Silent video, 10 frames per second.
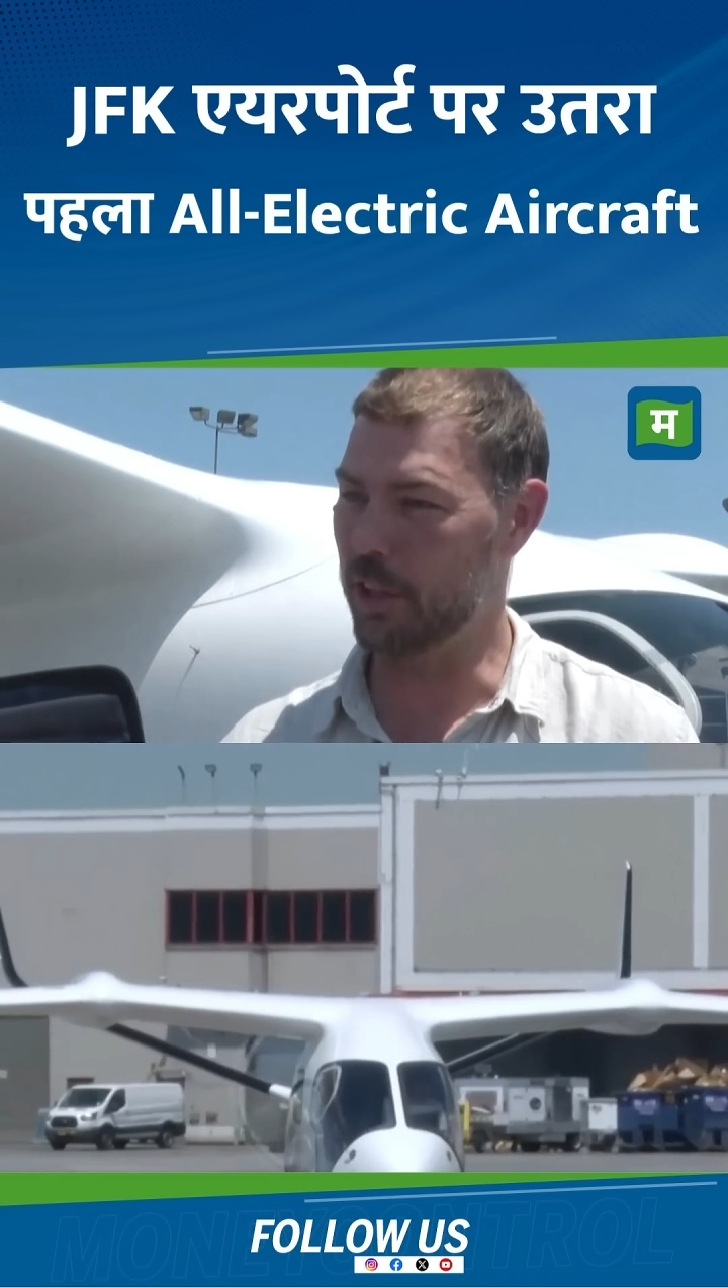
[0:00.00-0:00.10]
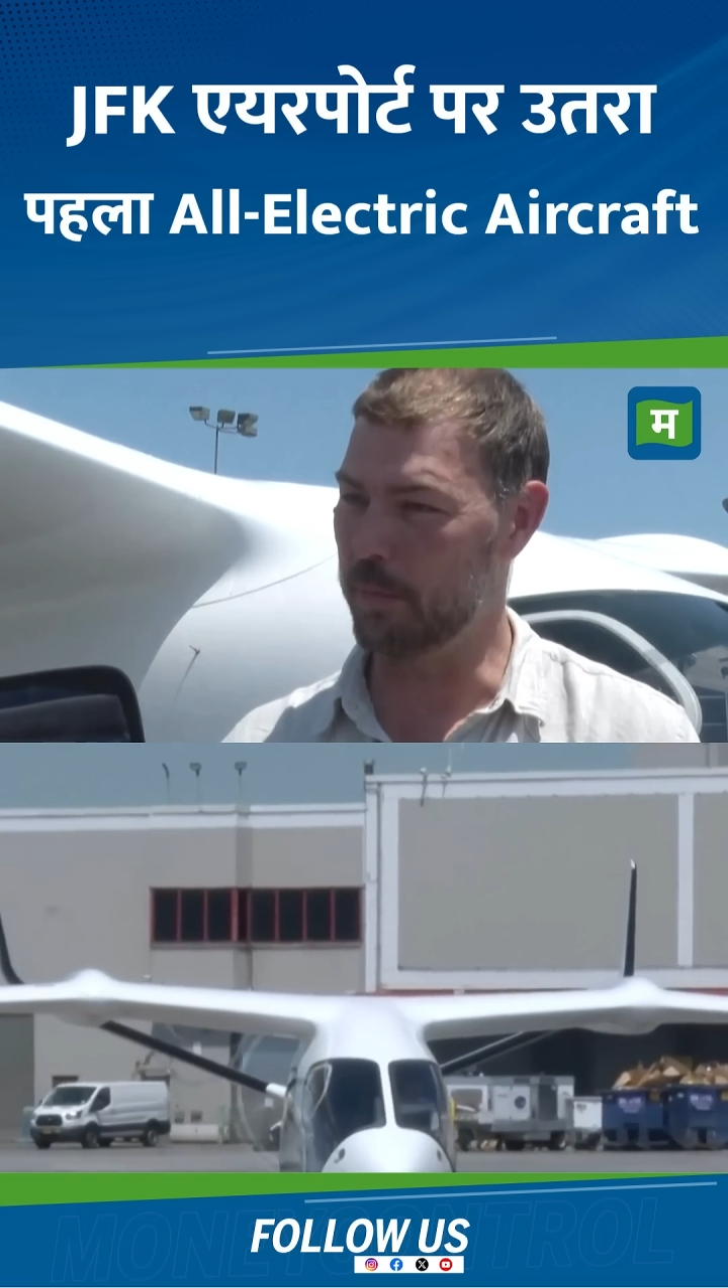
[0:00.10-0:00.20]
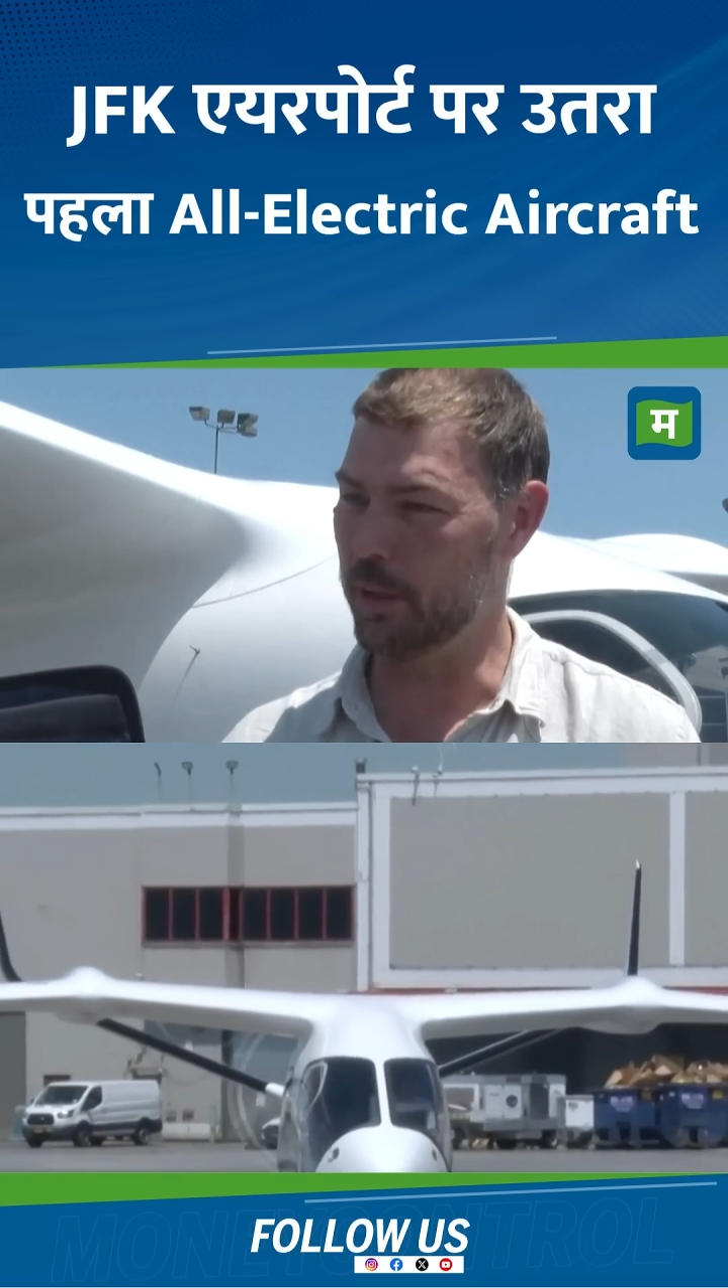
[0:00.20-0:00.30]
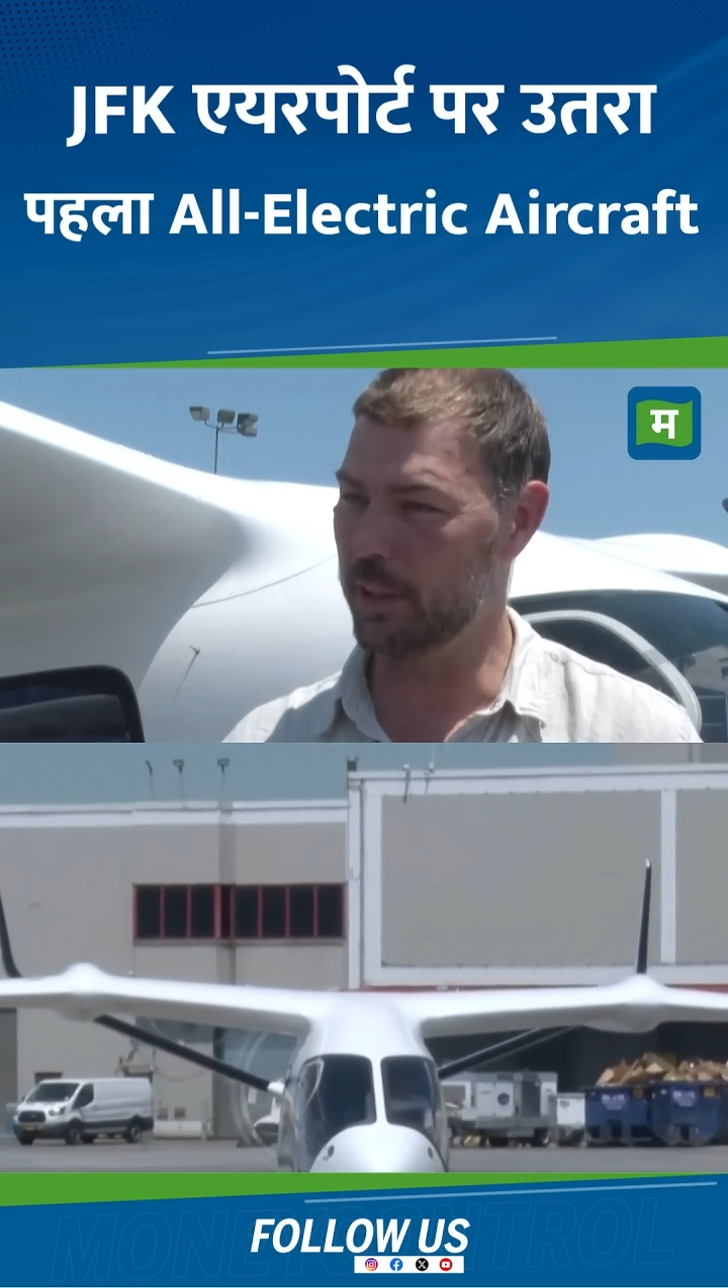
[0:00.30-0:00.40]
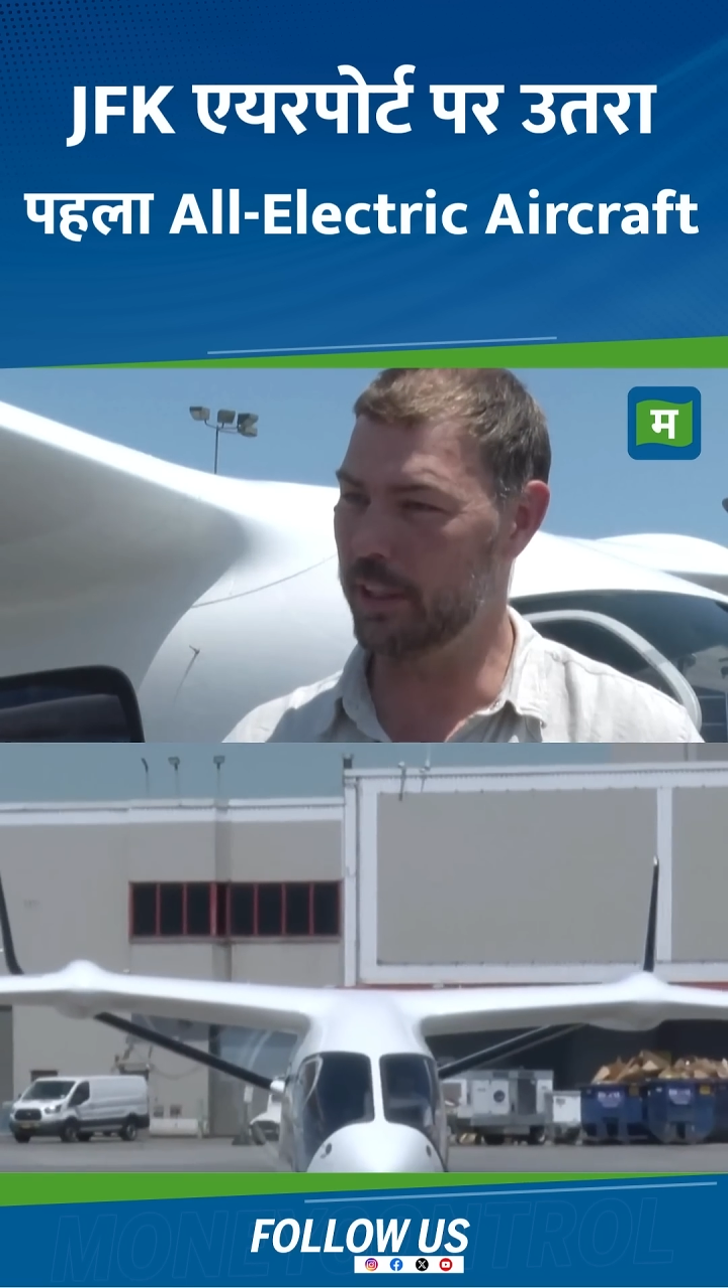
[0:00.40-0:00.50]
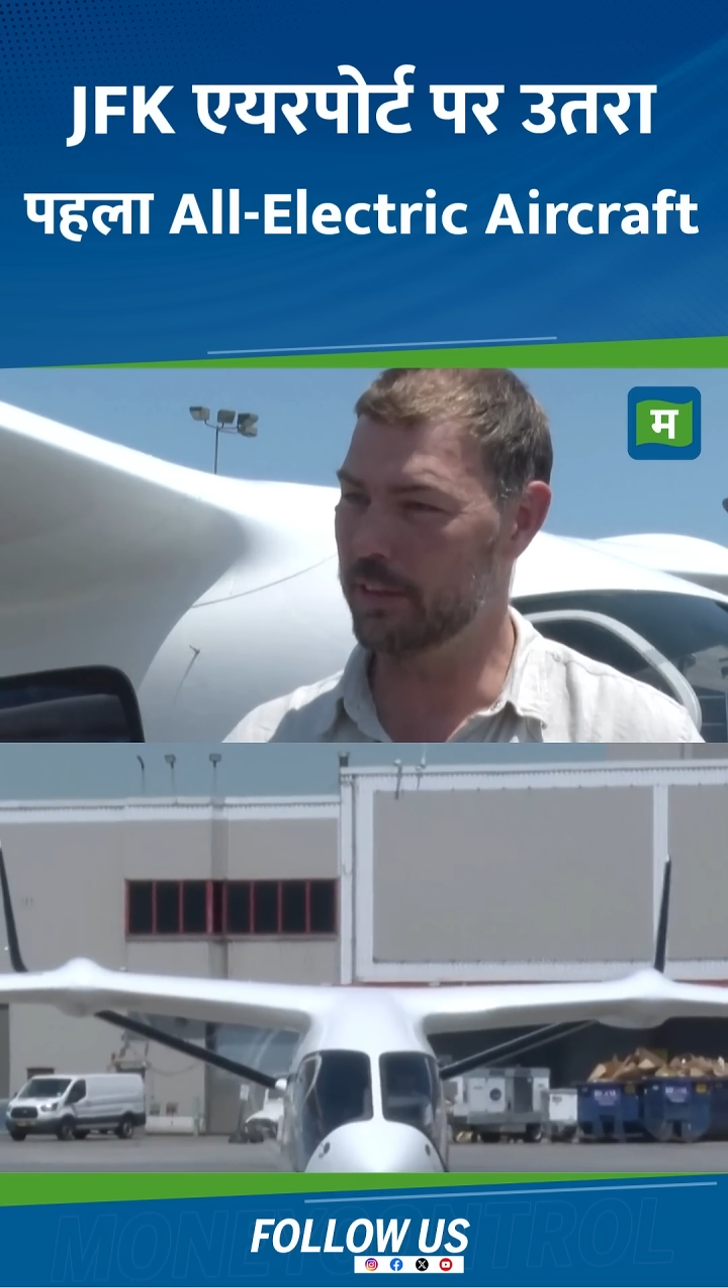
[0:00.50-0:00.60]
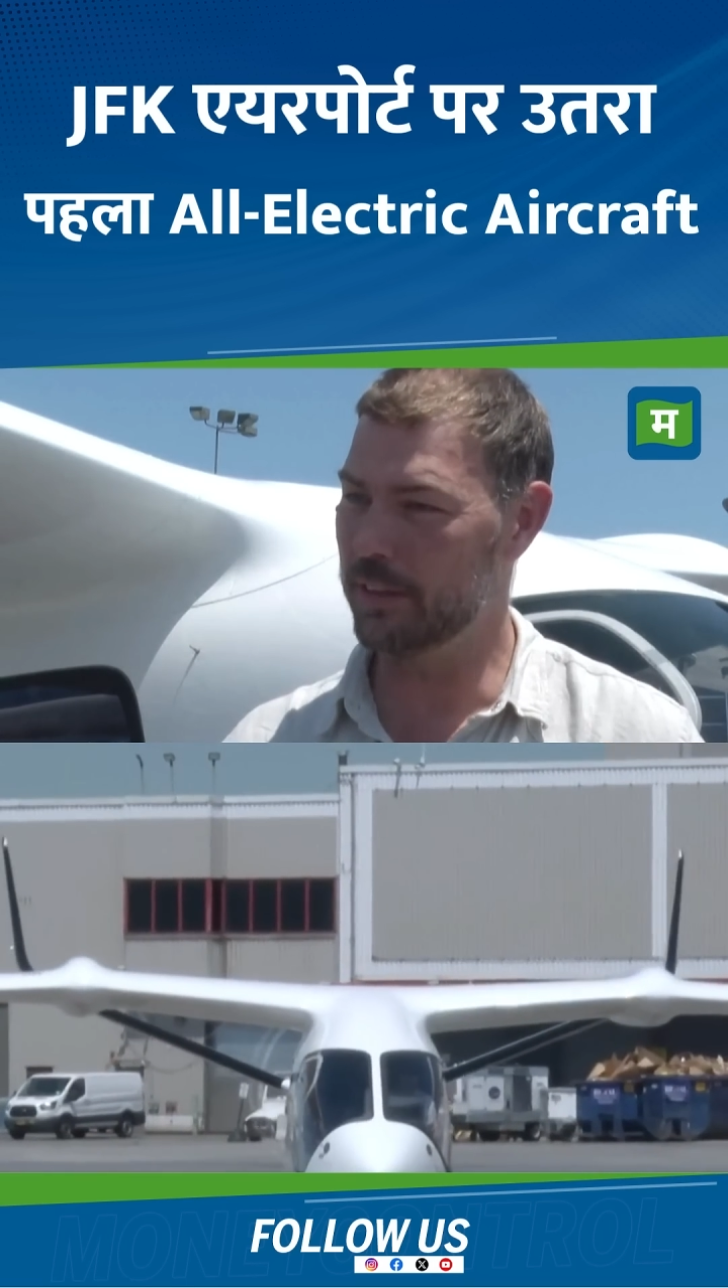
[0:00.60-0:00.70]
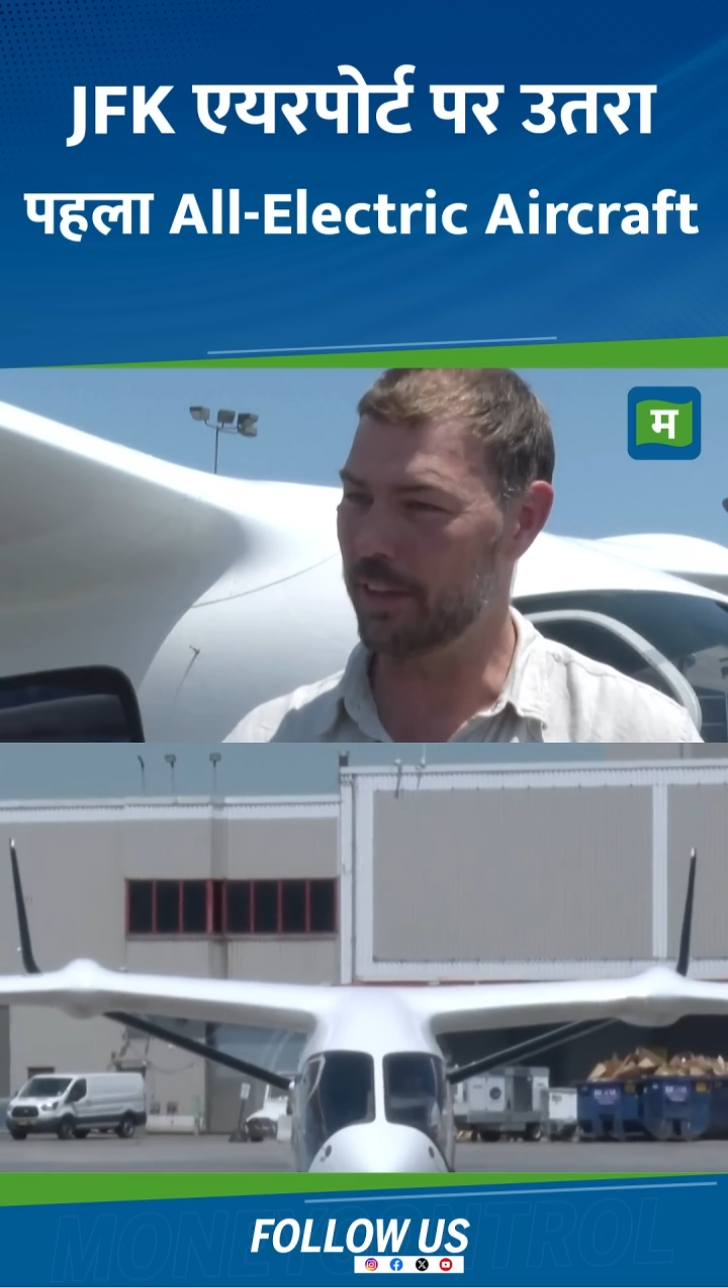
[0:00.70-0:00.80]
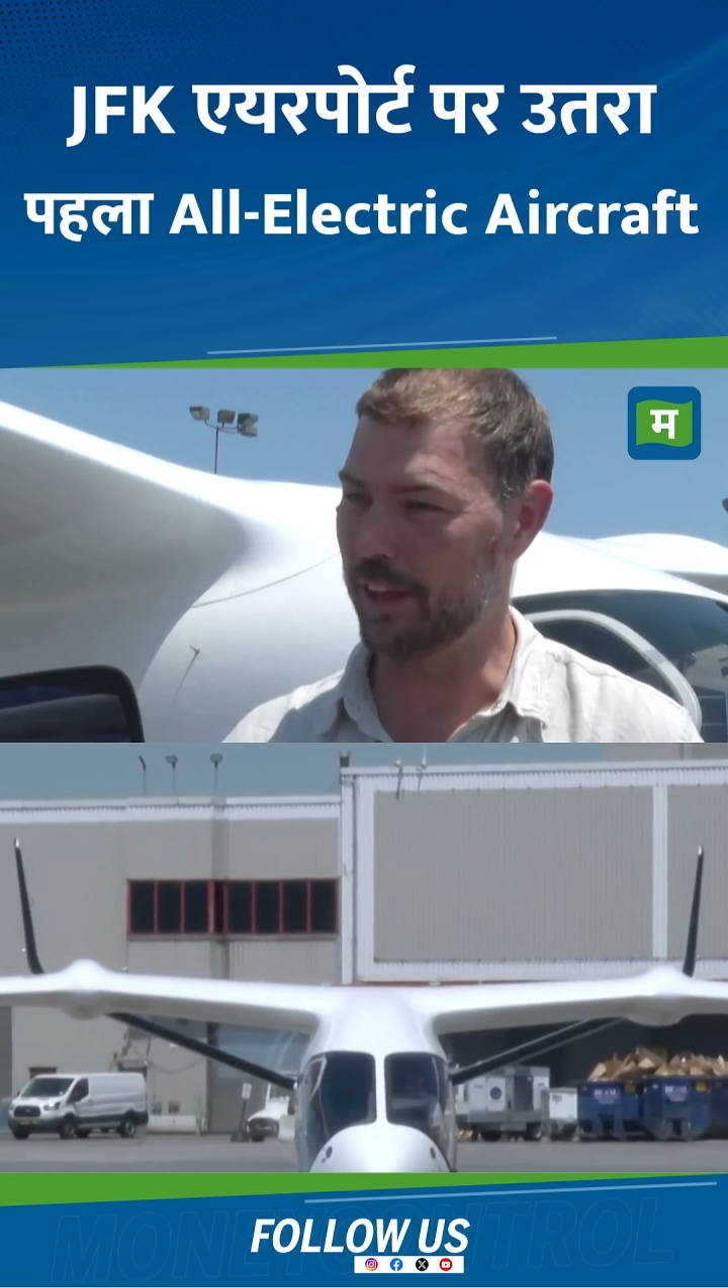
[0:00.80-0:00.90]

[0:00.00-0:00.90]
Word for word: communities